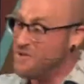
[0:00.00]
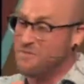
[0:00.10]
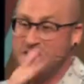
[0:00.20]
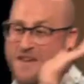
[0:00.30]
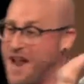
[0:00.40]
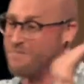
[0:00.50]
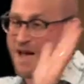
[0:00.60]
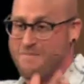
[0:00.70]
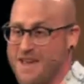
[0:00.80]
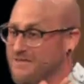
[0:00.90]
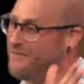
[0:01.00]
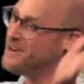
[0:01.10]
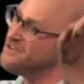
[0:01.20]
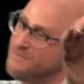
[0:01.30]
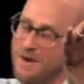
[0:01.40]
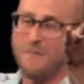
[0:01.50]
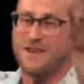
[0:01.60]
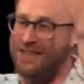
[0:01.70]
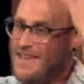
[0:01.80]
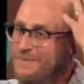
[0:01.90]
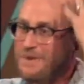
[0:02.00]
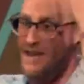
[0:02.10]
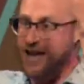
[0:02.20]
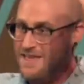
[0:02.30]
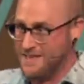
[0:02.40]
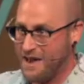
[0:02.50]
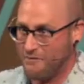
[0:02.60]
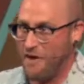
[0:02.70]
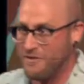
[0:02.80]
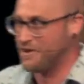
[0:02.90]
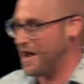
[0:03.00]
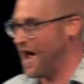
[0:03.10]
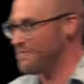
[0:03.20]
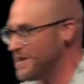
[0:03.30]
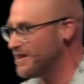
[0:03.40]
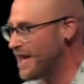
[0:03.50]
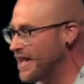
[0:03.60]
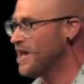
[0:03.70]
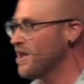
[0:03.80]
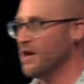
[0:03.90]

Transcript: you believe that, I'm not making fun of you. I mean, it's like, but is that Father God being like,